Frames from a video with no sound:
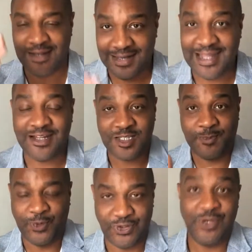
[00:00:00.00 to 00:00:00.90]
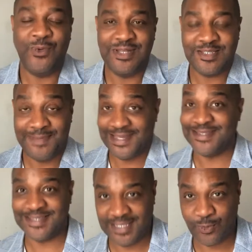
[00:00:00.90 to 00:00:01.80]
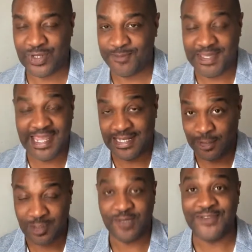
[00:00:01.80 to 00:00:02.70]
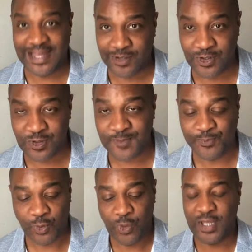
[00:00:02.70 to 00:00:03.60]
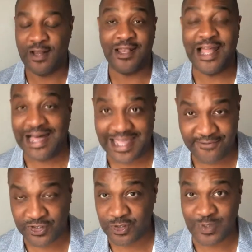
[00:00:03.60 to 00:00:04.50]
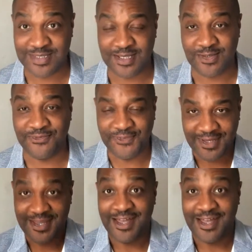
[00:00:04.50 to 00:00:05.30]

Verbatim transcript: Let us put you in this magazine. We're going to be getting lots of downloads. We're going live on the 26th of